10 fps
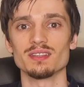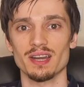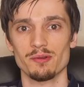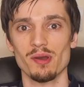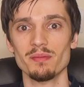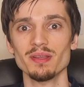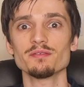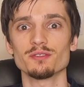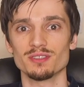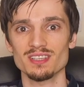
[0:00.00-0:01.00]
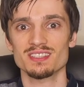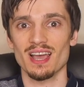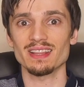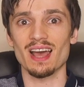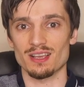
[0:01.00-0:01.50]
The requirements for this
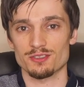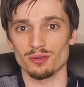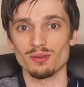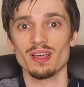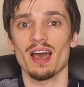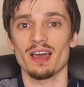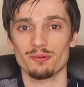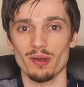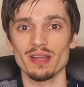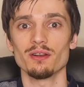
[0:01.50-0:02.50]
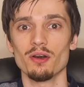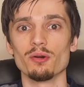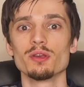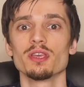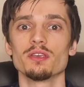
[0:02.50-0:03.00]
side hustle are quite low.